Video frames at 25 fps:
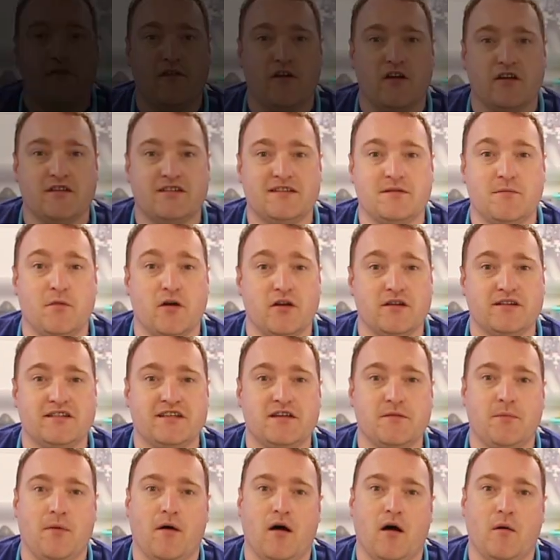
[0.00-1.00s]
first
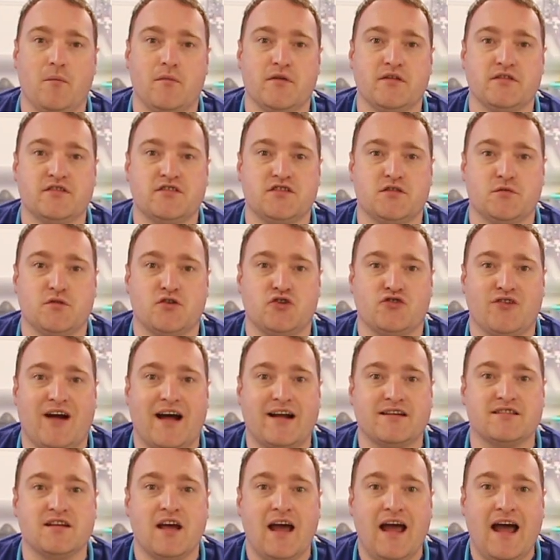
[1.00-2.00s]
emergency departments to
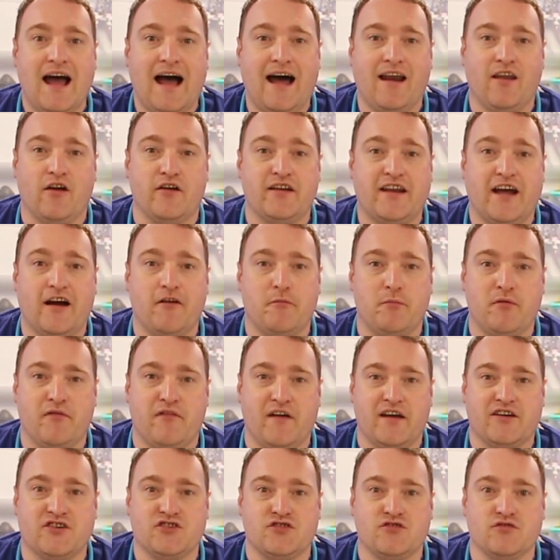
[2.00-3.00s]
attract allied health
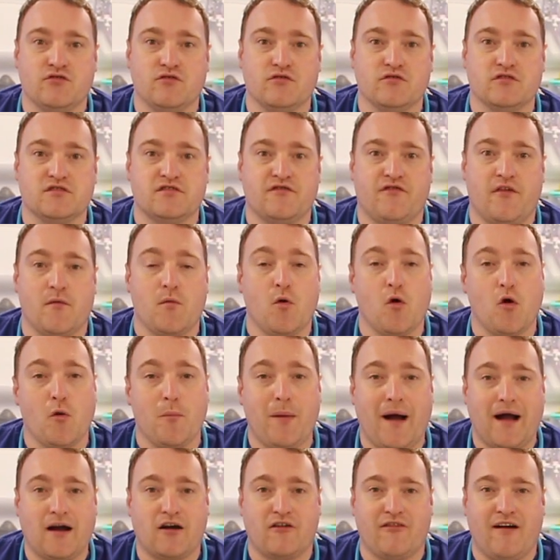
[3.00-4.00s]
professionals from all
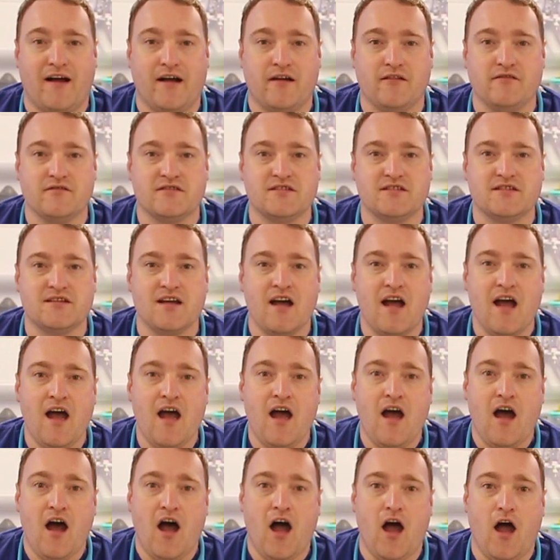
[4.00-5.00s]
backgrounds.
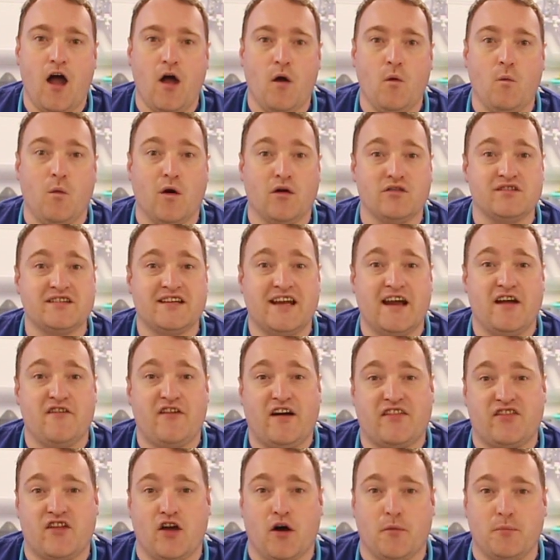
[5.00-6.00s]
Whilst
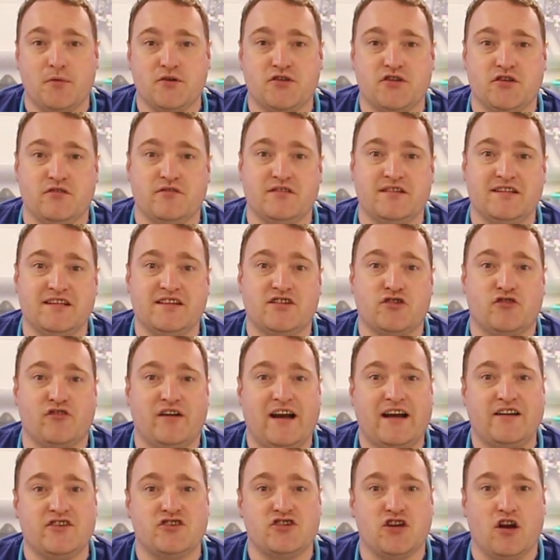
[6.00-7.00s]
here, I've had the opportunity to
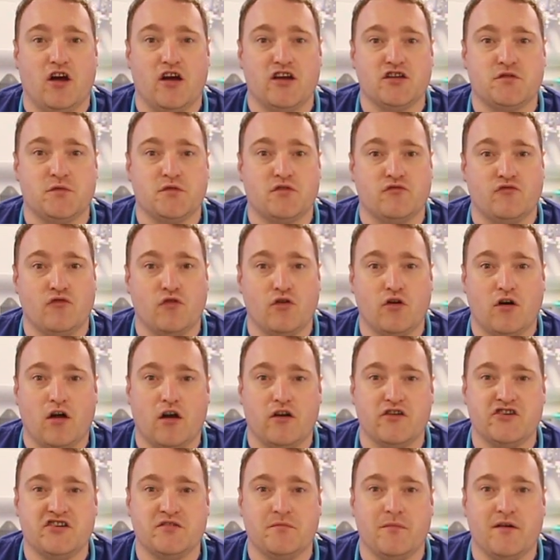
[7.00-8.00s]
credentialise with the Royal
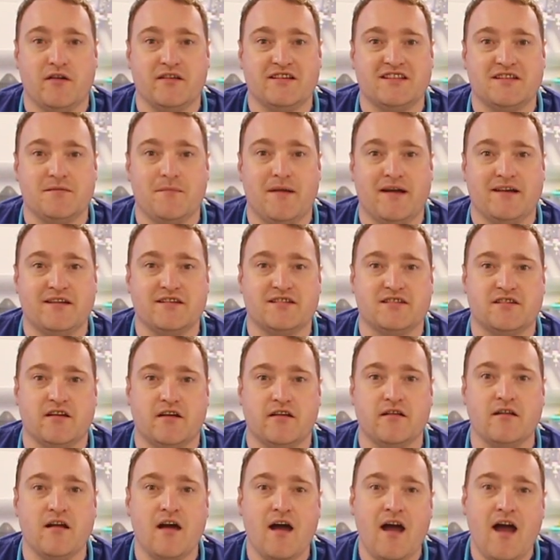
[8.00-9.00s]
College of Emergency
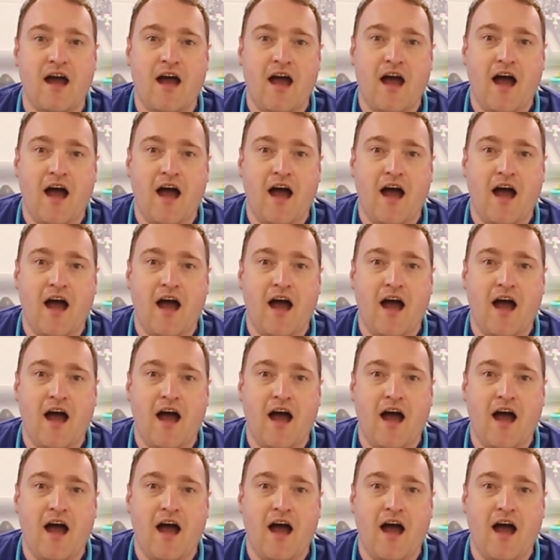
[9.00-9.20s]
Medicine.